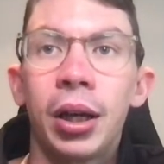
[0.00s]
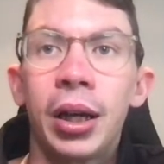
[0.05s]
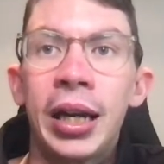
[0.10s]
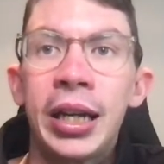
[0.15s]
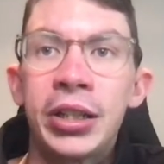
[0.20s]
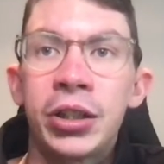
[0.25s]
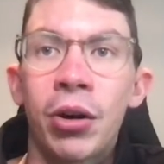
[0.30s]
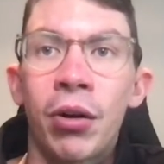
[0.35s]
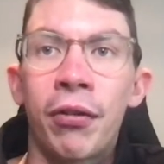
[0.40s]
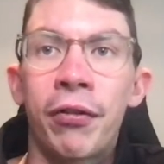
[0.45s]

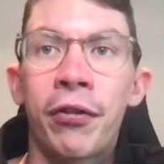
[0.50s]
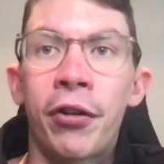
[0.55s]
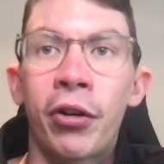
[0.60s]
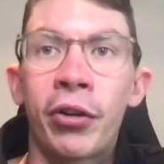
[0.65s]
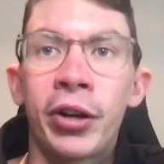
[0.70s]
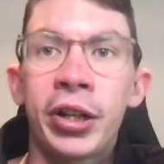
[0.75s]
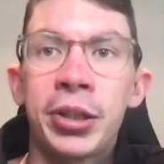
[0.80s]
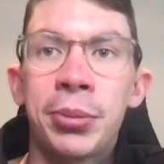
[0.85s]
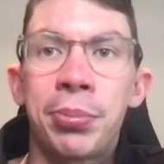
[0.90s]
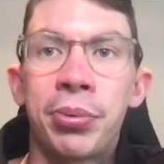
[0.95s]
he's got
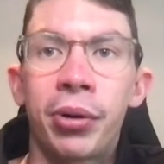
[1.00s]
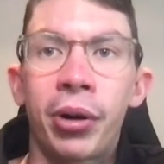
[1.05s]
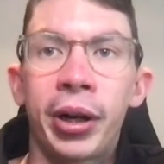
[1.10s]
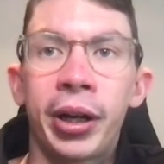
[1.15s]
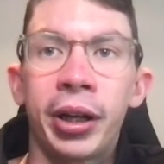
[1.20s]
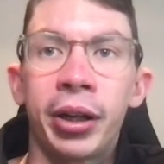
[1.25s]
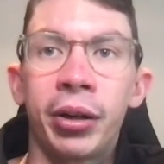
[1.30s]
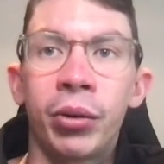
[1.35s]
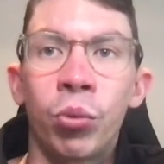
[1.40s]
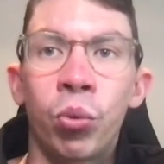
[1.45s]
Forest,
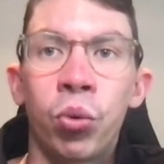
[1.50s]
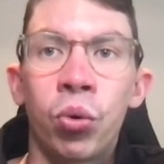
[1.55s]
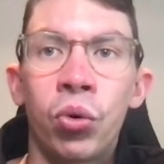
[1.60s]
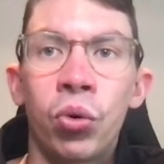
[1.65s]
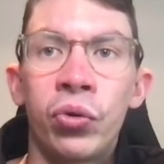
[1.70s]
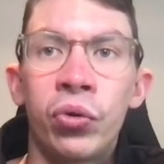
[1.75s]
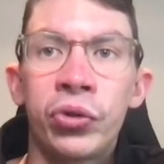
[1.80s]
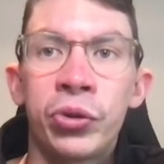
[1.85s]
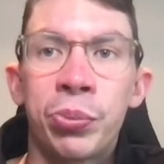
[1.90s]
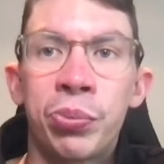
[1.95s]
Brighton,
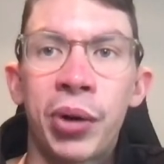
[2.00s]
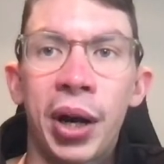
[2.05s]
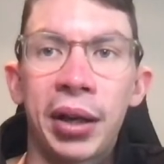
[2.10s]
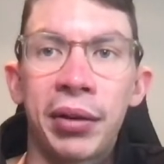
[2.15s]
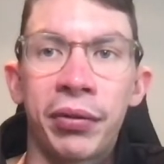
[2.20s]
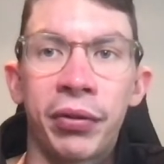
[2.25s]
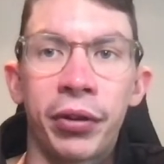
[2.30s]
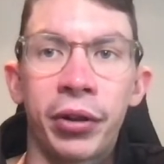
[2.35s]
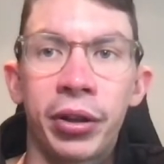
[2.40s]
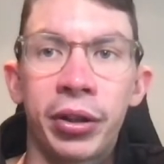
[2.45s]
Wolves,
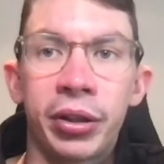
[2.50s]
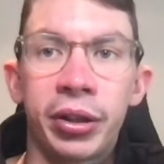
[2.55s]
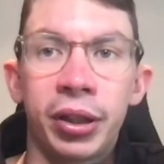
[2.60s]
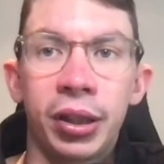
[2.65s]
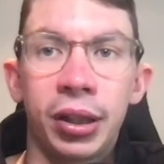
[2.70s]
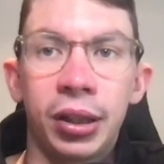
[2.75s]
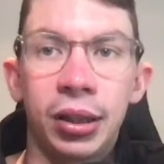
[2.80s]
Brentford.